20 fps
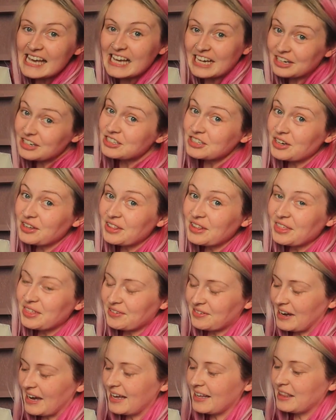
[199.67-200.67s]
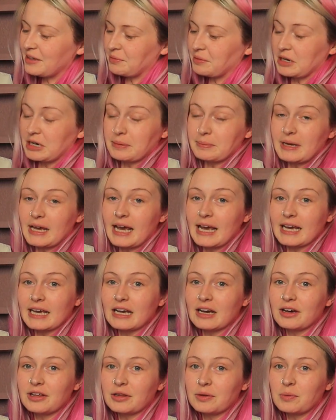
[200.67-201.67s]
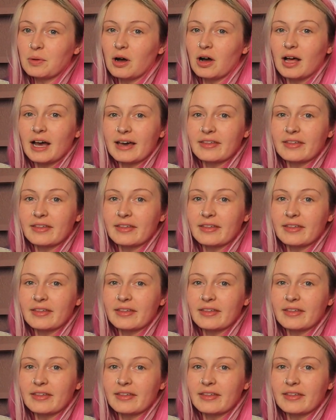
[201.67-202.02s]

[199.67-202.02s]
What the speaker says: Here's all the thread that we're going to be hanging on the wall.